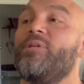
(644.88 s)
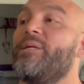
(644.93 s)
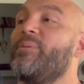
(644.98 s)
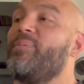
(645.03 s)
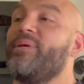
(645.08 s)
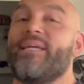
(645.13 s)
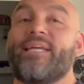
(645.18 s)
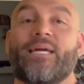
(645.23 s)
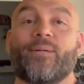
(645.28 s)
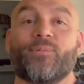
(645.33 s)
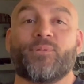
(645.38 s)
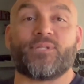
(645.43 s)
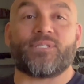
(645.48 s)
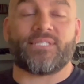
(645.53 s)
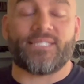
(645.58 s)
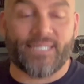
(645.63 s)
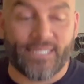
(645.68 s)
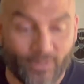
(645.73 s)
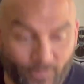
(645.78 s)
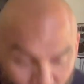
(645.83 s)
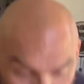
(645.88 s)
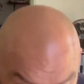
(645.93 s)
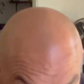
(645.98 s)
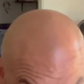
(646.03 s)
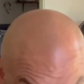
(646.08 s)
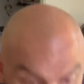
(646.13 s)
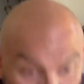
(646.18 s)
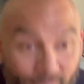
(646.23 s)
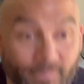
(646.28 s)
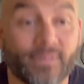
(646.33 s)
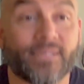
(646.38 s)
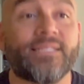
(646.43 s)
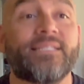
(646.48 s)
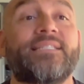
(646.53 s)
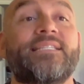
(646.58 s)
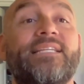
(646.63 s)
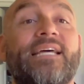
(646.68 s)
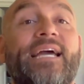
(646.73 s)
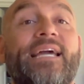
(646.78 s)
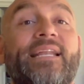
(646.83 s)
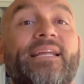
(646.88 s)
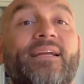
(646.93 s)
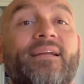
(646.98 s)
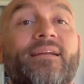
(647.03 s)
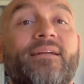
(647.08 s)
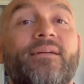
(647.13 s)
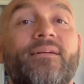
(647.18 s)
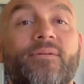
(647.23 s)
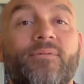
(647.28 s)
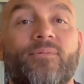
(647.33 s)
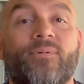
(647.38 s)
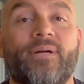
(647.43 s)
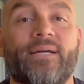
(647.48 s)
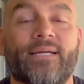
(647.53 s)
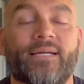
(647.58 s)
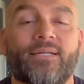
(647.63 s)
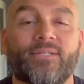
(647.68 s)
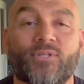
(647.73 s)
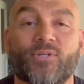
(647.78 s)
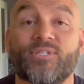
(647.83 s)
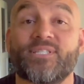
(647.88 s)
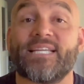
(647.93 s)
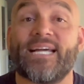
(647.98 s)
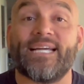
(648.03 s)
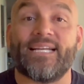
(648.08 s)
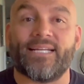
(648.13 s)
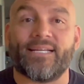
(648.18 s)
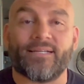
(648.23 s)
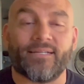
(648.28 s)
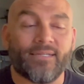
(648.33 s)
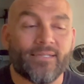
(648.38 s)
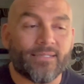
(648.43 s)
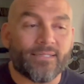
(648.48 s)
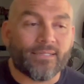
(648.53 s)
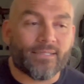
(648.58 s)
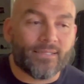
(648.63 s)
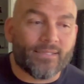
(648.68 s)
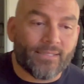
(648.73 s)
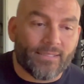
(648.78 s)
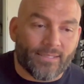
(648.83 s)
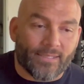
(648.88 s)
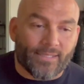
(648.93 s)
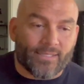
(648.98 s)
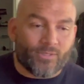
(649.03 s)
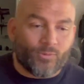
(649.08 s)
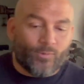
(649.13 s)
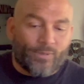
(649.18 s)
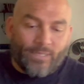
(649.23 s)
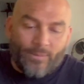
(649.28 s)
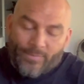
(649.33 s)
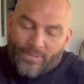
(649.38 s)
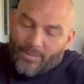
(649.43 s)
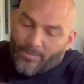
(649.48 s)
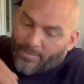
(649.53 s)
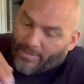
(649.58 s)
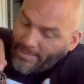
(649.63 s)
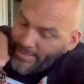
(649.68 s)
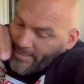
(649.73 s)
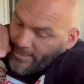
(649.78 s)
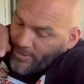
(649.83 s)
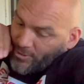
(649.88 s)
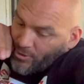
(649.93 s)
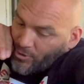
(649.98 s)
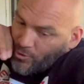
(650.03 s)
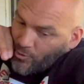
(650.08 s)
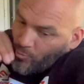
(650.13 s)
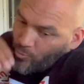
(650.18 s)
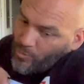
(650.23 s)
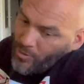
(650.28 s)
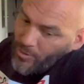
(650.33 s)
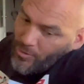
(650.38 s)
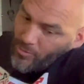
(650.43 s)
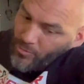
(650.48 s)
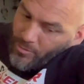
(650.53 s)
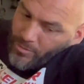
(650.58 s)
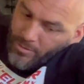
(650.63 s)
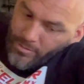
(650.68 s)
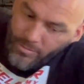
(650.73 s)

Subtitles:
being able to see when I'm sighting, right? So sighting is when I'm in my stroke,